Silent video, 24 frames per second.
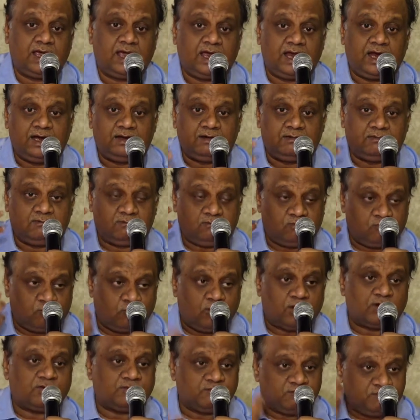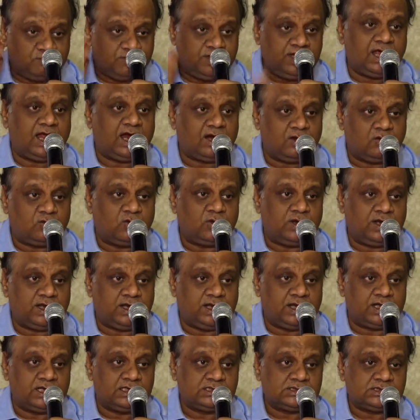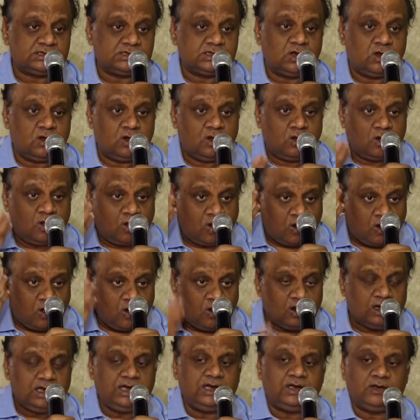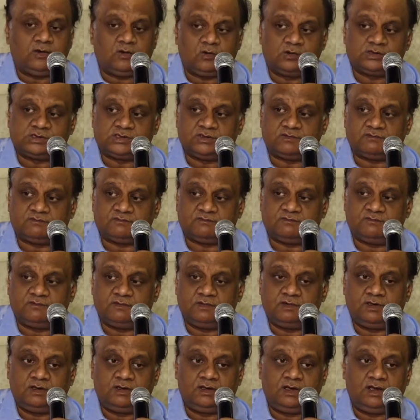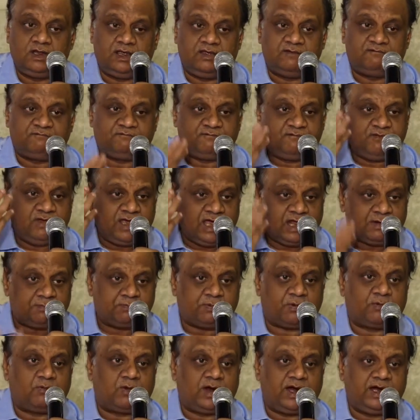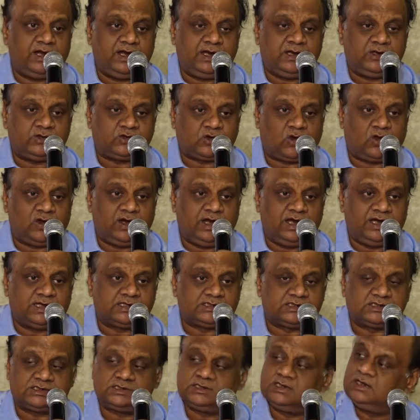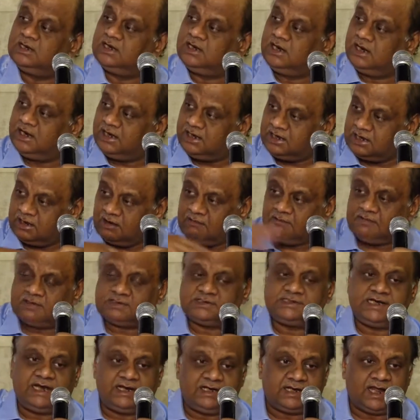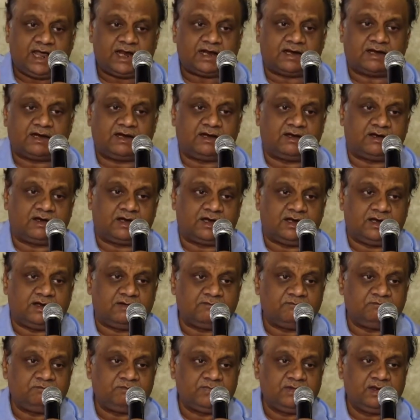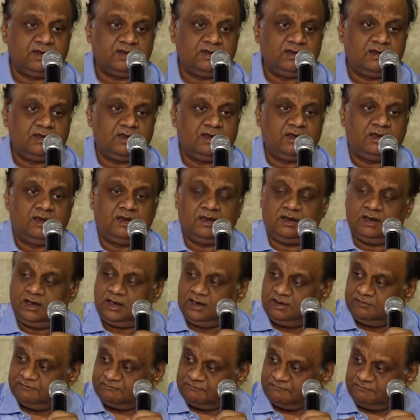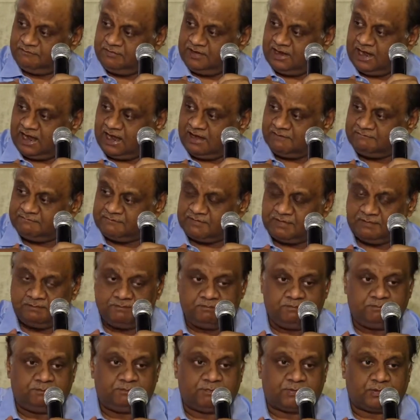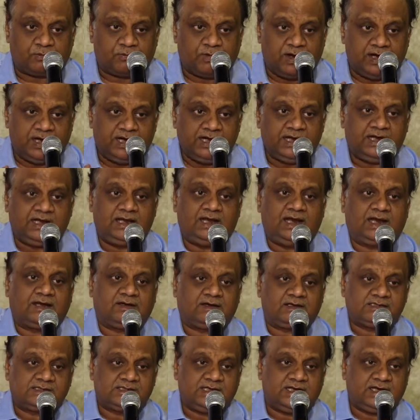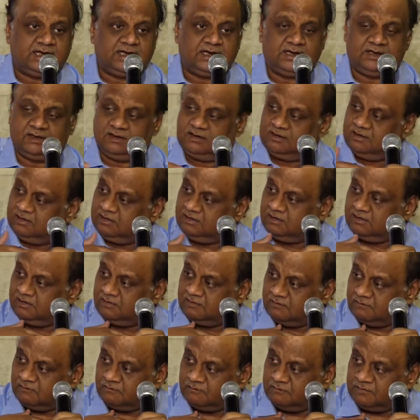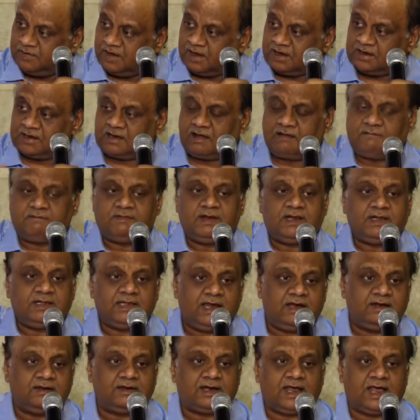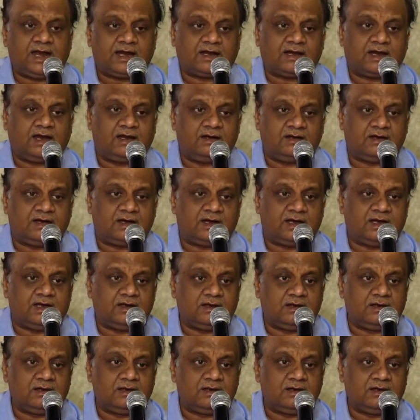And what we are doing is all inclusive. If we are providing toilets, it covers the entire country. If we are providing electricity, we are covering the entire country.